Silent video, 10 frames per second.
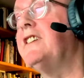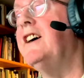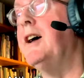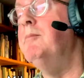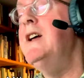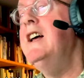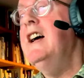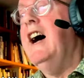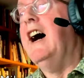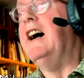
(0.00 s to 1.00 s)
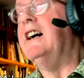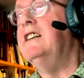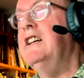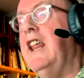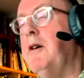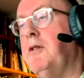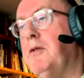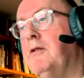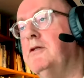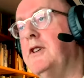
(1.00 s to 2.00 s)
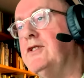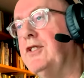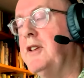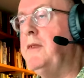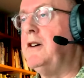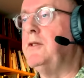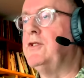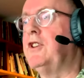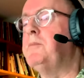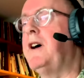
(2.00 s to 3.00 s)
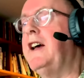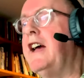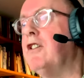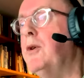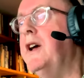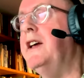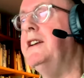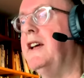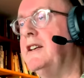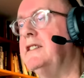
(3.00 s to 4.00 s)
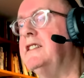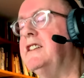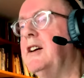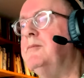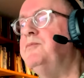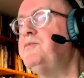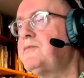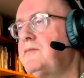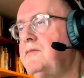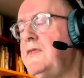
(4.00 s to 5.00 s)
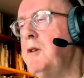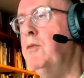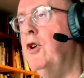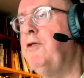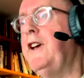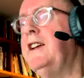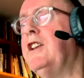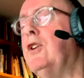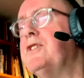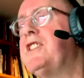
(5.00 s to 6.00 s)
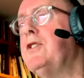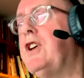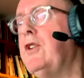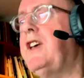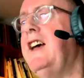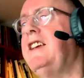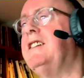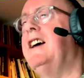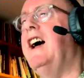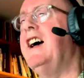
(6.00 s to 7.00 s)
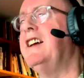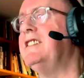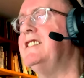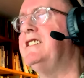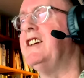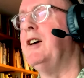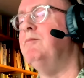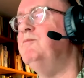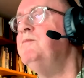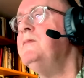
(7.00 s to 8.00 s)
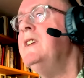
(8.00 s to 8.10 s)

time, what were we talking about? We were talking about heroin and morphine, and also cocaine. And